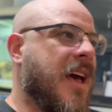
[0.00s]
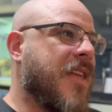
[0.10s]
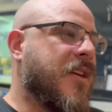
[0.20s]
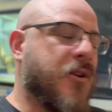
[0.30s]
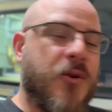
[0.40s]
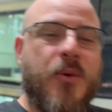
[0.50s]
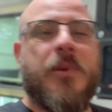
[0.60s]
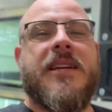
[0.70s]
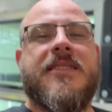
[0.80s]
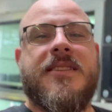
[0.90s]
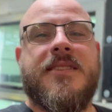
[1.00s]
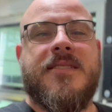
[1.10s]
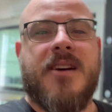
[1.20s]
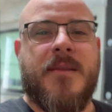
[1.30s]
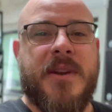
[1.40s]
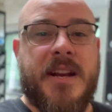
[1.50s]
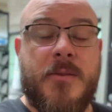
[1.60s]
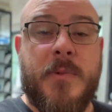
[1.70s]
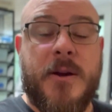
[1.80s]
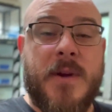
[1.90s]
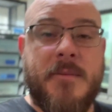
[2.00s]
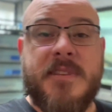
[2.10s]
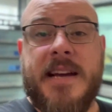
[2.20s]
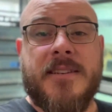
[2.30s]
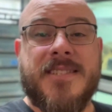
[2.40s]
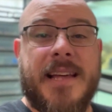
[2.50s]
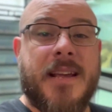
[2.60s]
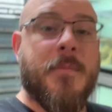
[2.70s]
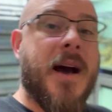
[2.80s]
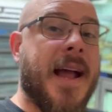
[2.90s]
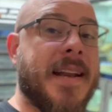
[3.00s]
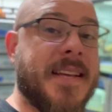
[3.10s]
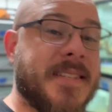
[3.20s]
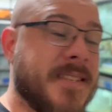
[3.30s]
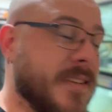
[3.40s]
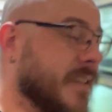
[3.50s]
and then your whole place isn't dominated by reptiles like mine is.